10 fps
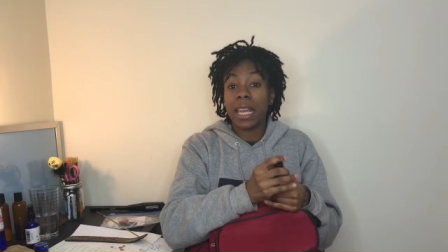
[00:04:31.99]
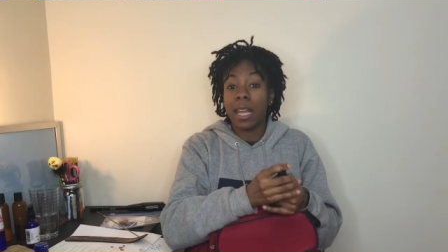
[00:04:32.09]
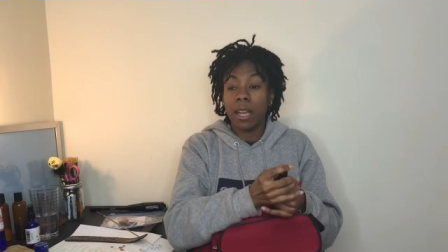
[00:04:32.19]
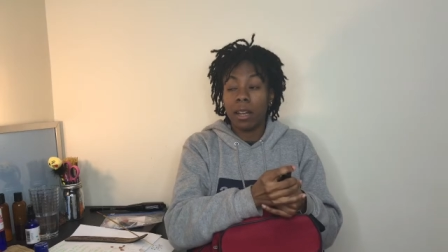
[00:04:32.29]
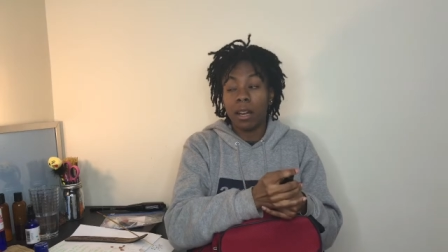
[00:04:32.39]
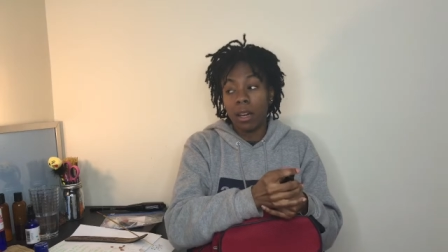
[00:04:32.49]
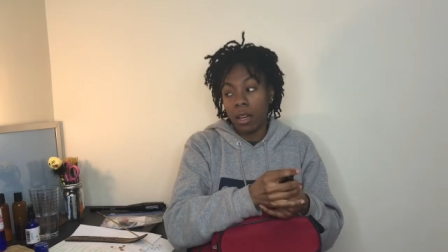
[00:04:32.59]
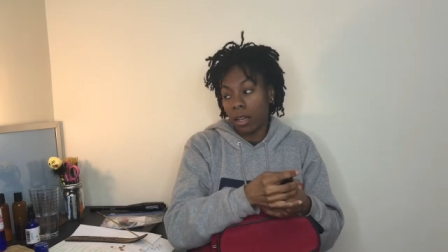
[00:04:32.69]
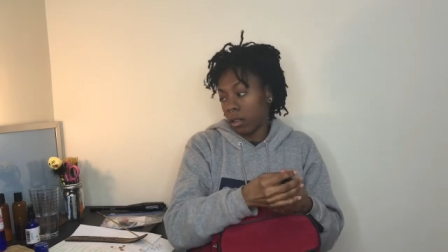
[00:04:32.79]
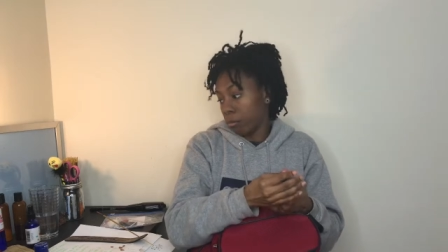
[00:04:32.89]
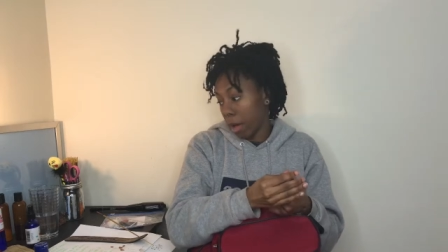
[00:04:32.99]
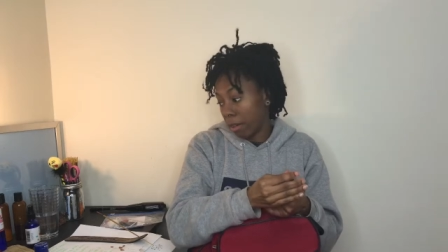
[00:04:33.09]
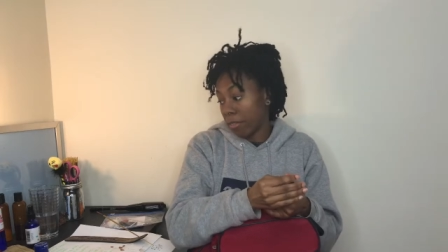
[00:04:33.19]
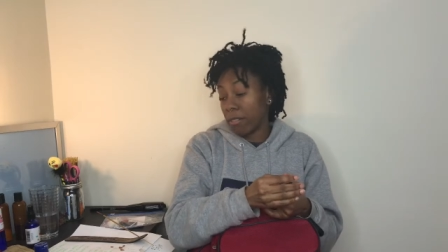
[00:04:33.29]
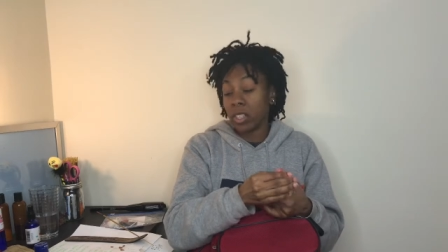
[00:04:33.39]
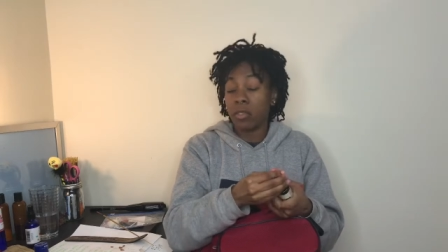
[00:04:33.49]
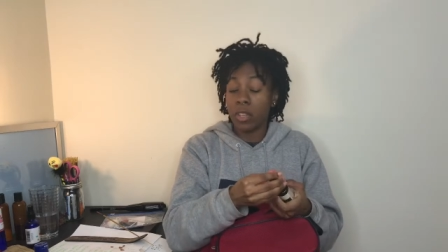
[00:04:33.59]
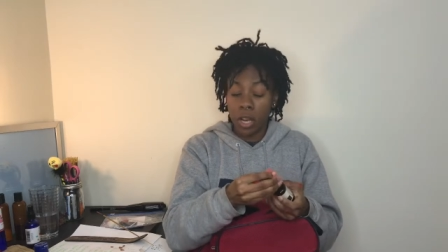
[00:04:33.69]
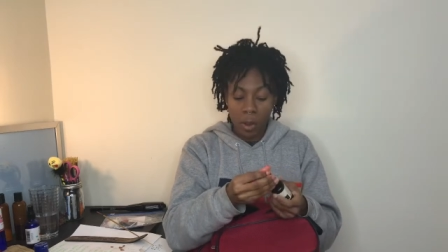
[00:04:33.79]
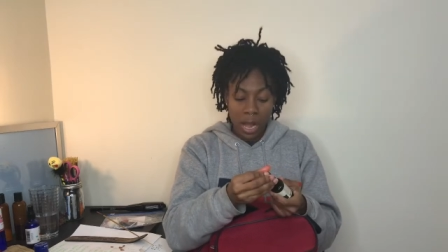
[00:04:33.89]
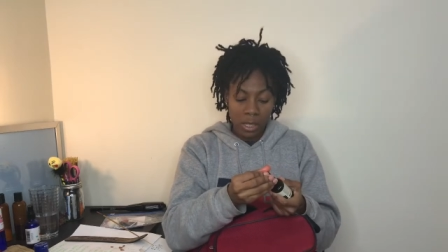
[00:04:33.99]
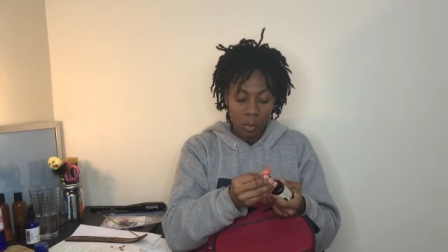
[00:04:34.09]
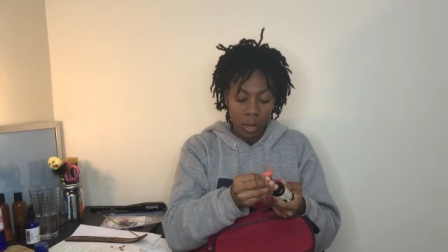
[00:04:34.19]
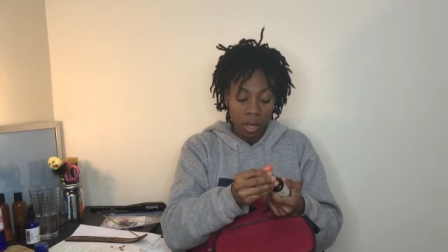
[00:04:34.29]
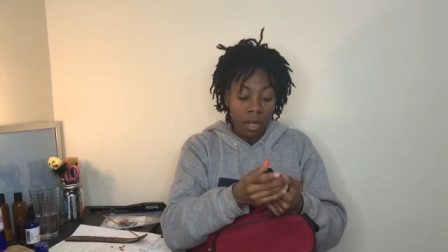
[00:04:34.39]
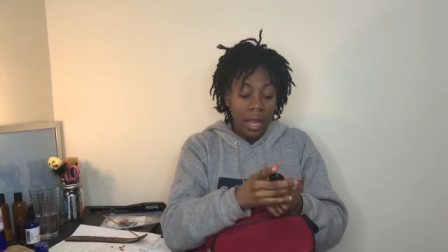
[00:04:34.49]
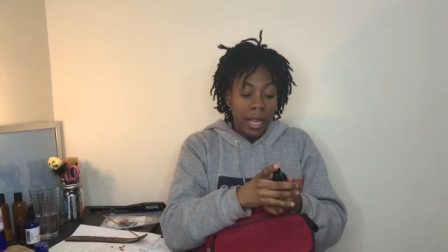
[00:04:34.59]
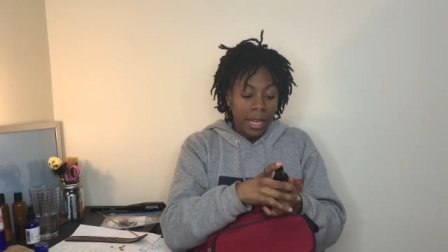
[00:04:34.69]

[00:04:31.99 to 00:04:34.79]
in my favorites video as well,